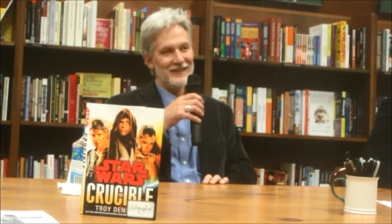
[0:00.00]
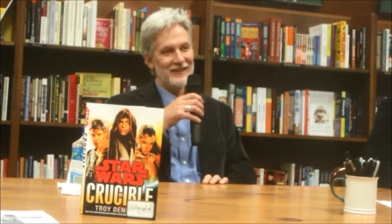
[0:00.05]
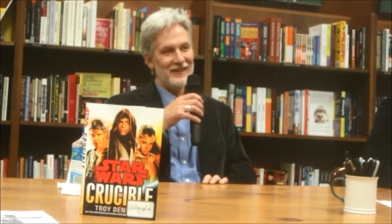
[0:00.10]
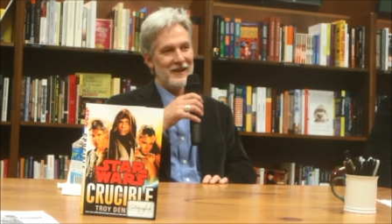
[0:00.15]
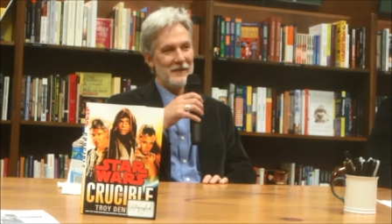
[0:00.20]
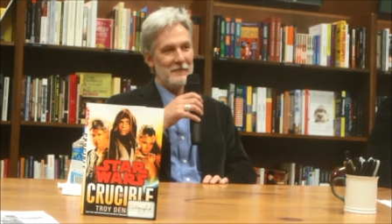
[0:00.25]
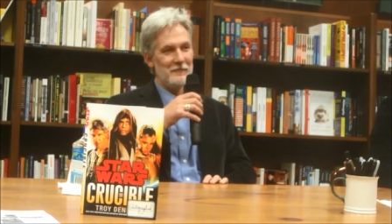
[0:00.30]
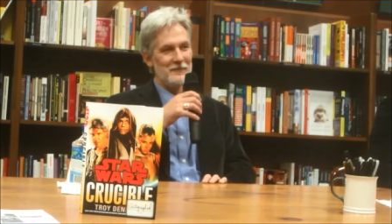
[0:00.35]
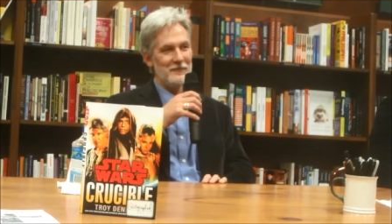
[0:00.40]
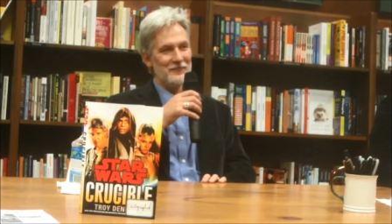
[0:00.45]

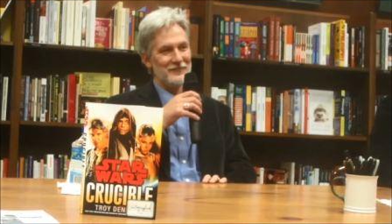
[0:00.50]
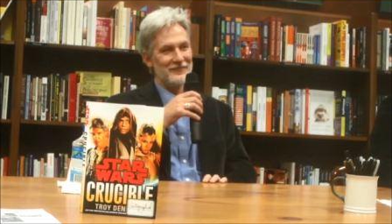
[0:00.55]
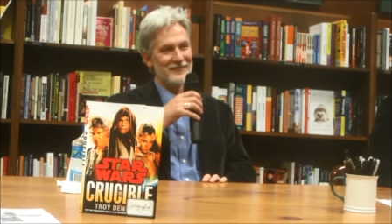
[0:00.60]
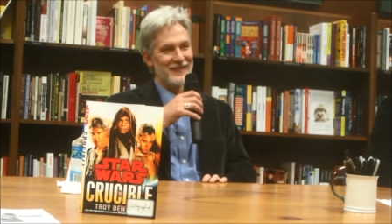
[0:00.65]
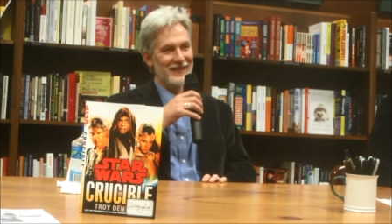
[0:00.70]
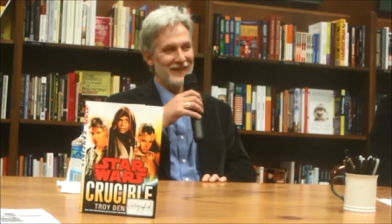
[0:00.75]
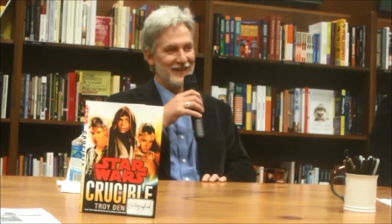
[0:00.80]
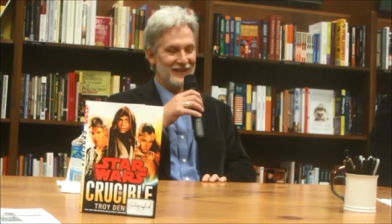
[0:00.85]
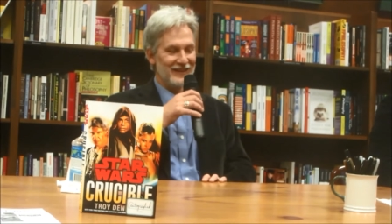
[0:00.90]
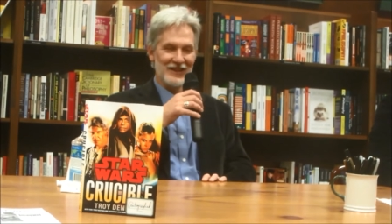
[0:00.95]
Um,
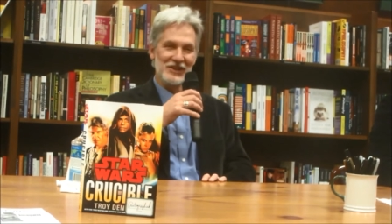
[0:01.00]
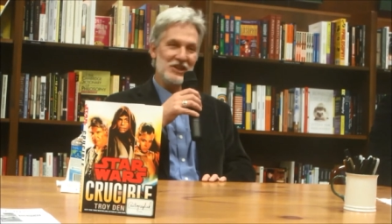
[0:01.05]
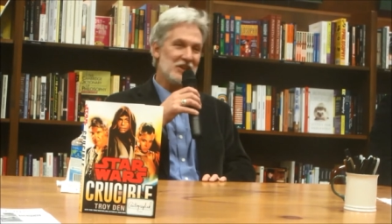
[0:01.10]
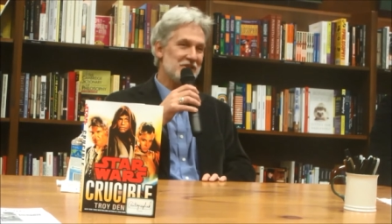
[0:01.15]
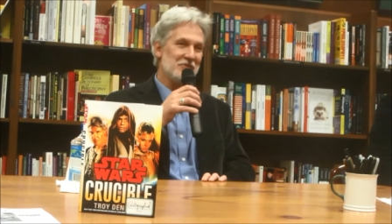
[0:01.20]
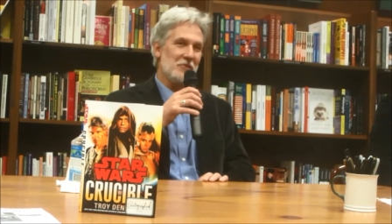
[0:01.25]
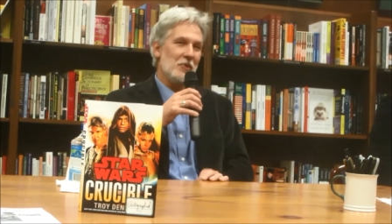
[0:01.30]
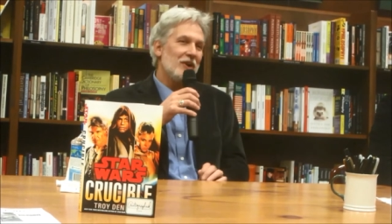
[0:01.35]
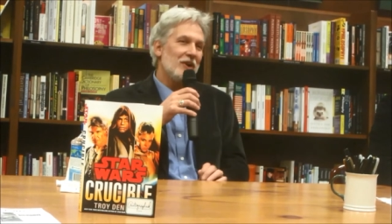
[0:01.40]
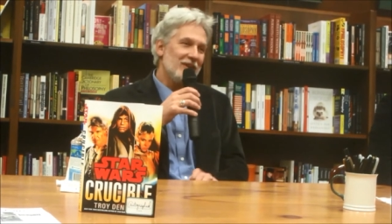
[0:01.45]
and it
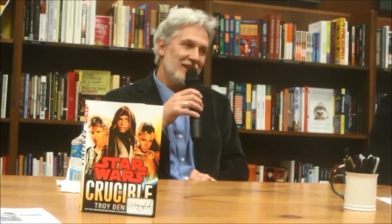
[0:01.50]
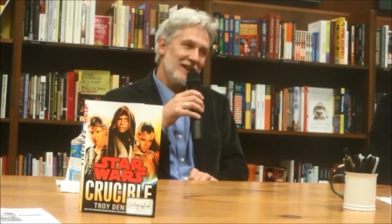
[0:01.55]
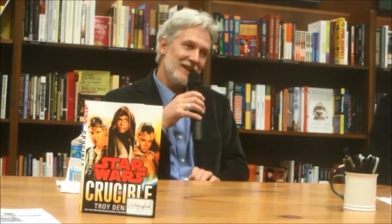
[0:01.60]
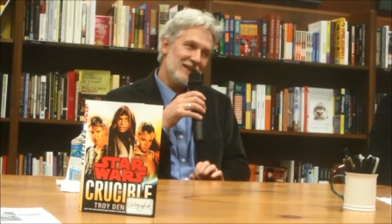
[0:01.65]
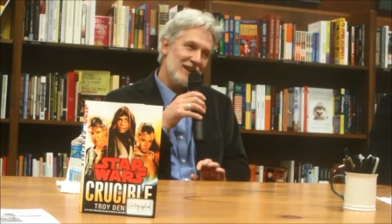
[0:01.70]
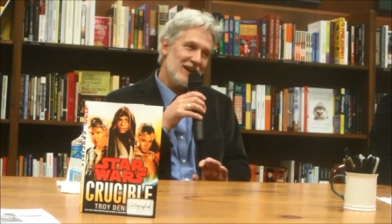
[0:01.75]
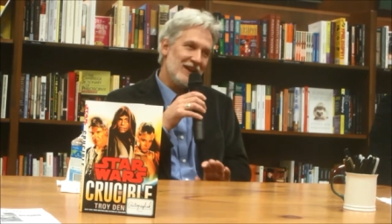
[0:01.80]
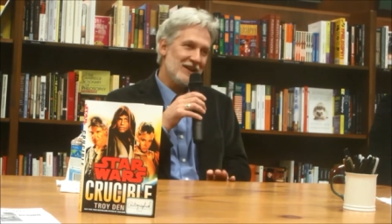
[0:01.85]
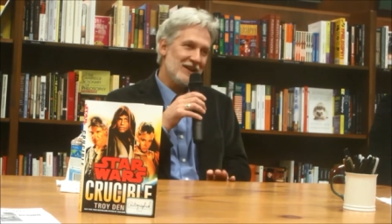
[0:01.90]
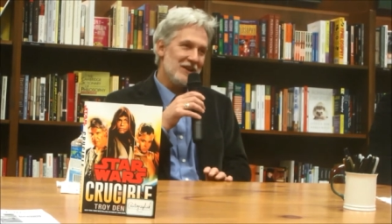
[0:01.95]
doesn't work like
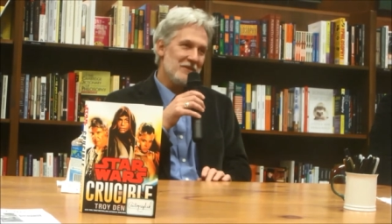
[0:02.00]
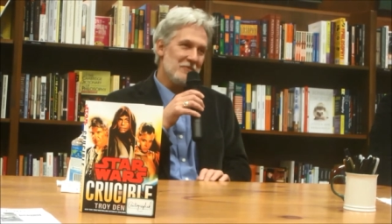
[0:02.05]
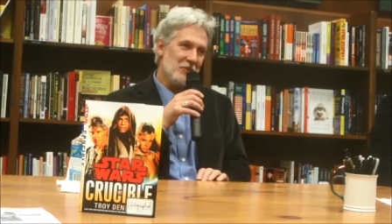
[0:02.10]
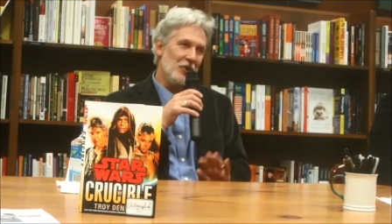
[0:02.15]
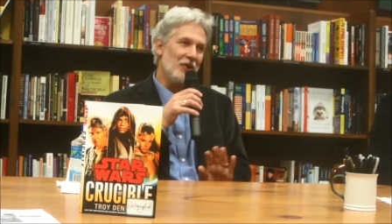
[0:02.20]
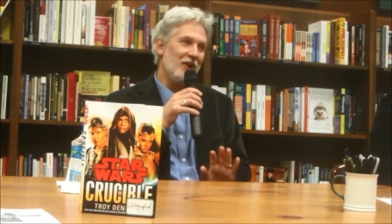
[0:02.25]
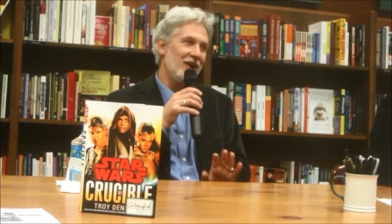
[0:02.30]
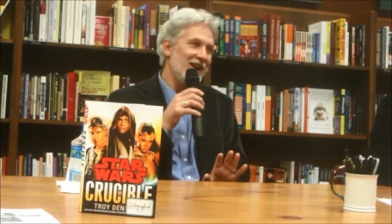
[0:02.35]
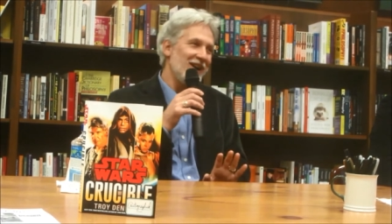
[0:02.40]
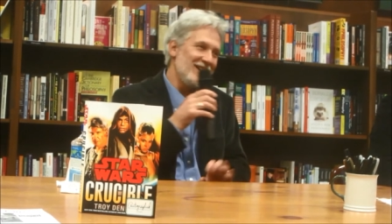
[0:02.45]
that
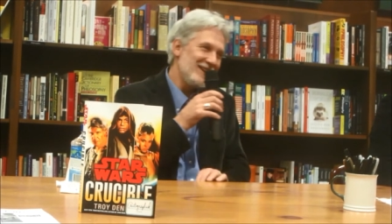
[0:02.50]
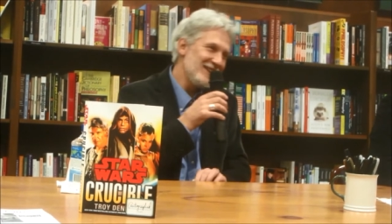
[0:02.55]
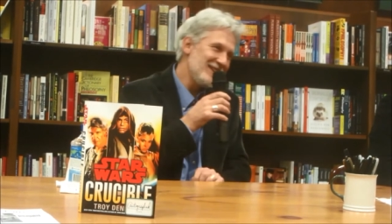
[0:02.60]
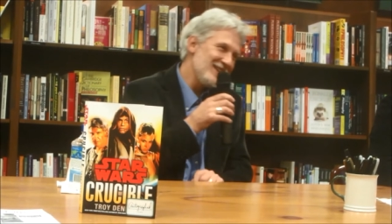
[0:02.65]
anymore.